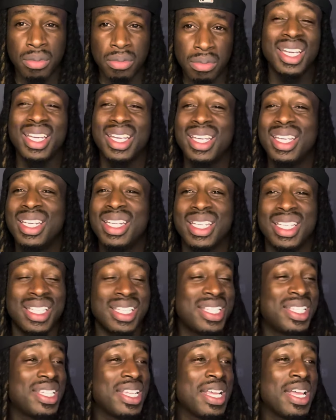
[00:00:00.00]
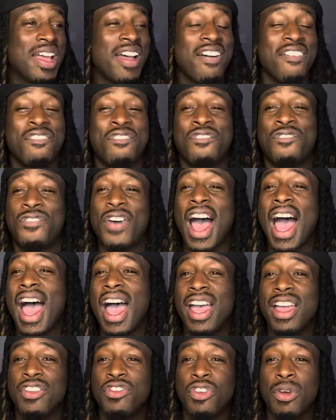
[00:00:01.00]
It is
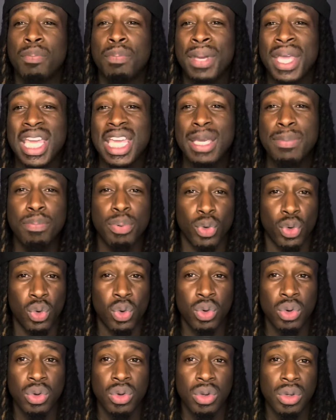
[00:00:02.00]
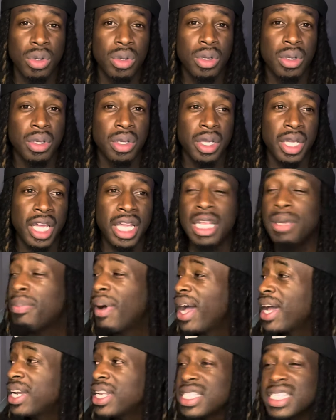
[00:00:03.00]
five people.
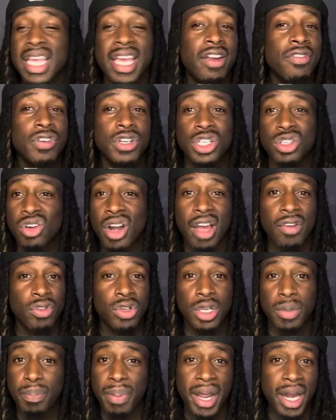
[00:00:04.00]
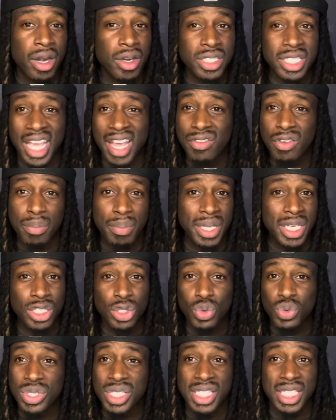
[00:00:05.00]
Anybody that's ever traveled to Paris, ever been
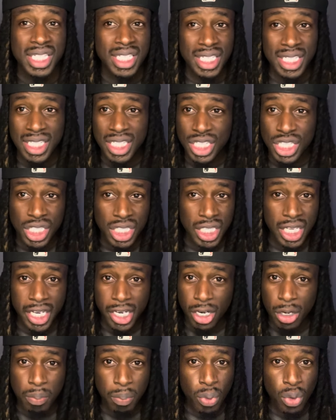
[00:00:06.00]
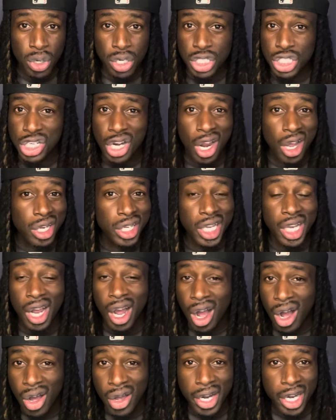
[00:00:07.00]
through CDG Airport, Charles de
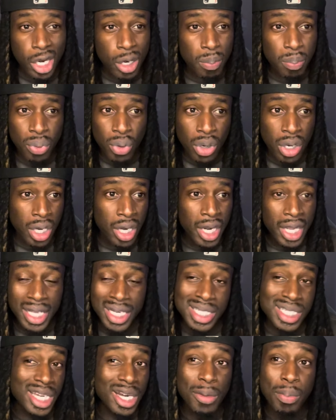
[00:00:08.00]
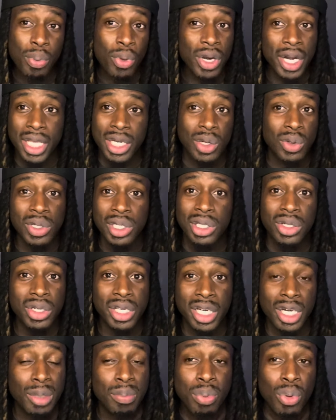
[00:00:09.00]
Gaulle Airport, this airport ain't no little
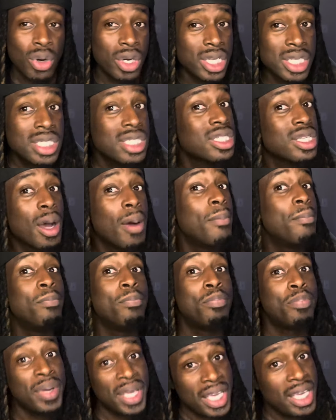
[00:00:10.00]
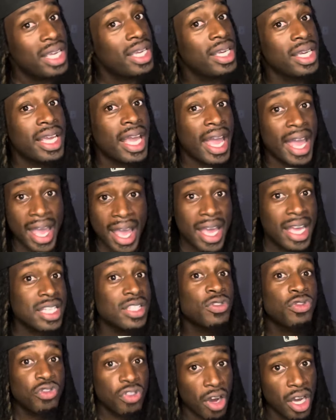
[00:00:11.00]
airport. This is a big
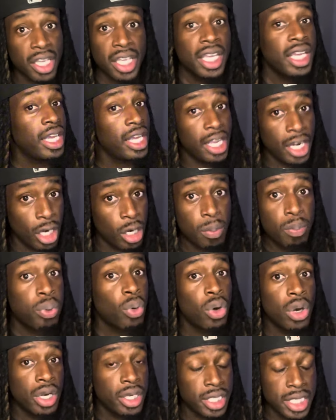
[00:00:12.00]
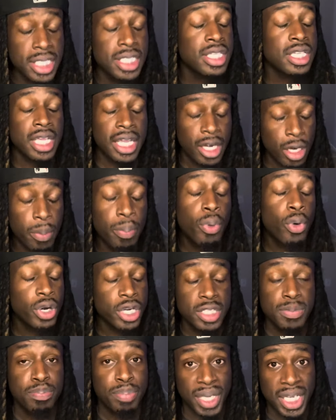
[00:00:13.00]
ass fucking airport. This airport
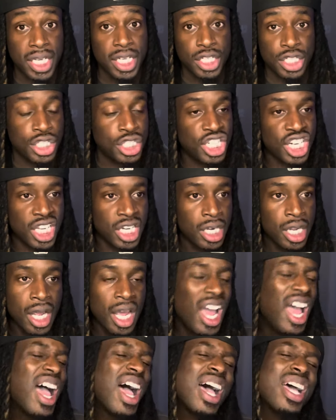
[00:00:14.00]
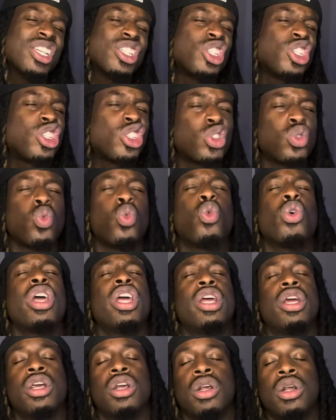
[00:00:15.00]
is big as shit. I
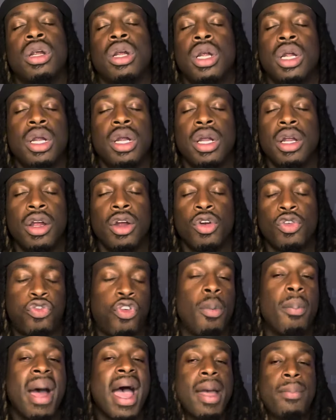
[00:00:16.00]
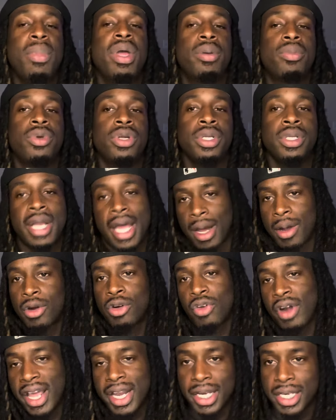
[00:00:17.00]
swear. From my memory, now
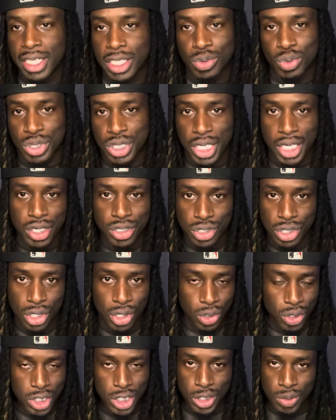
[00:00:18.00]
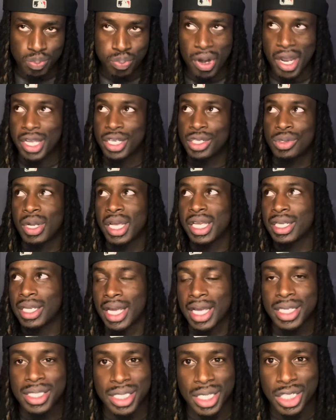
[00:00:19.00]
granted, this was years ago. This is probably like
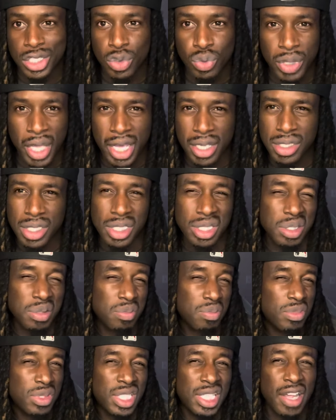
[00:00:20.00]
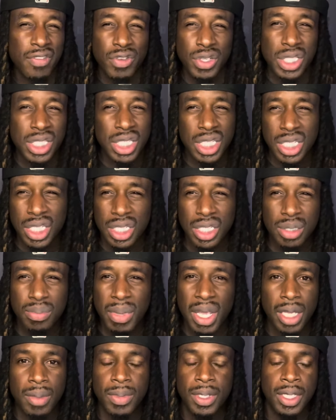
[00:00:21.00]
I said, 2017
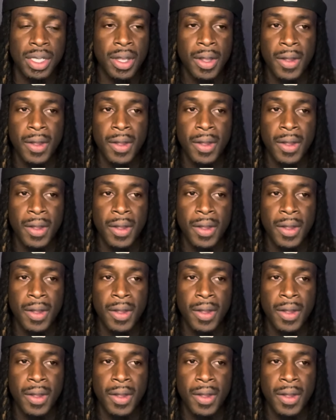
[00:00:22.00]
maybe.